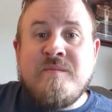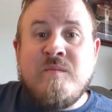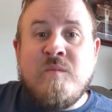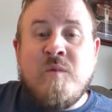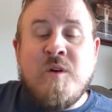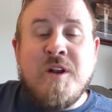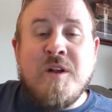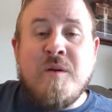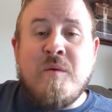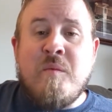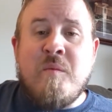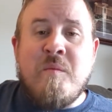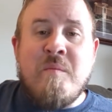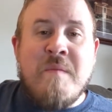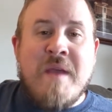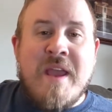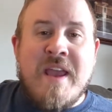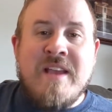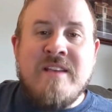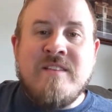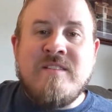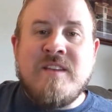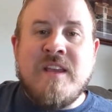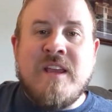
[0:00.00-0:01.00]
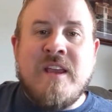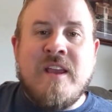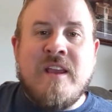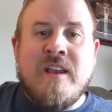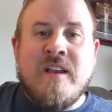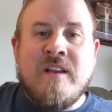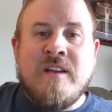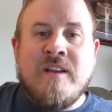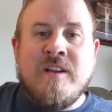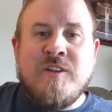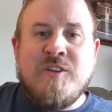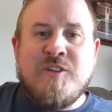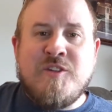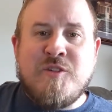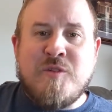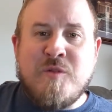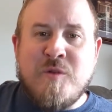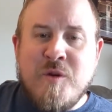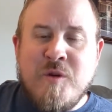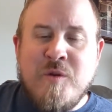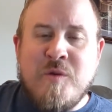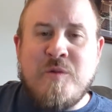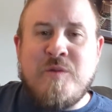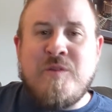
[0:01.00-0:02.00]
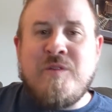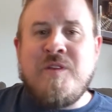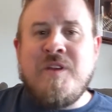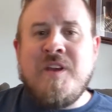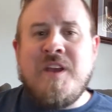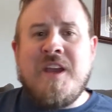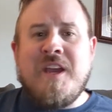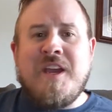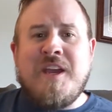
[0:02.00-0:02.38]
What an amazing truth,